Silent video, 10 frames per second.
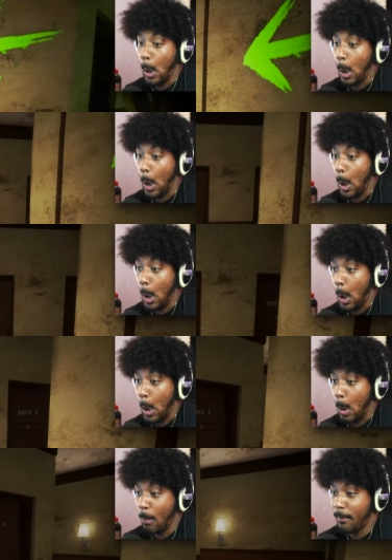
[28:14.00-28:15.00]

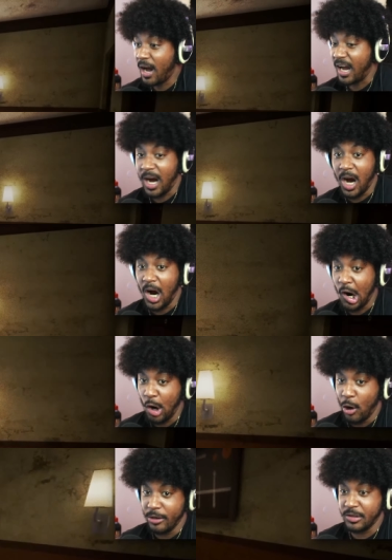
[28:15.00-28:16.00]
oh my
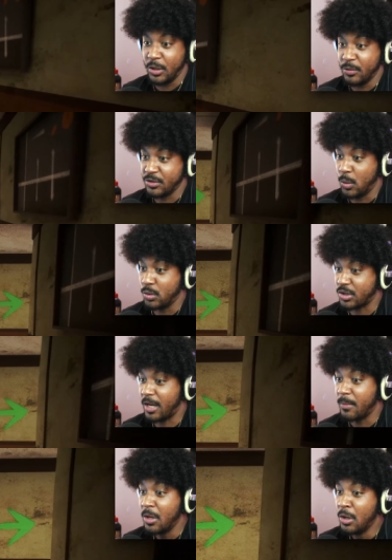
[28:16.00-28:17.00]
God! There is no
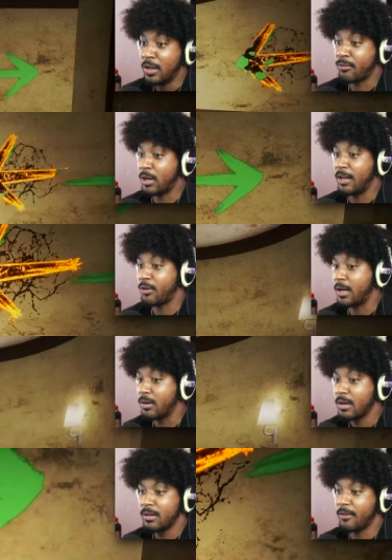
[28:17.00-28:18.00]
escape. Left, right, left, right,
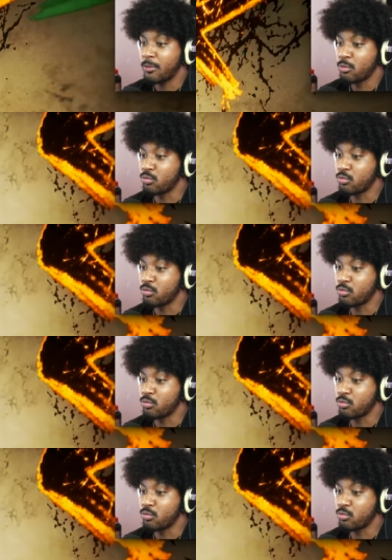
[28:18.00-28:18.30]
left,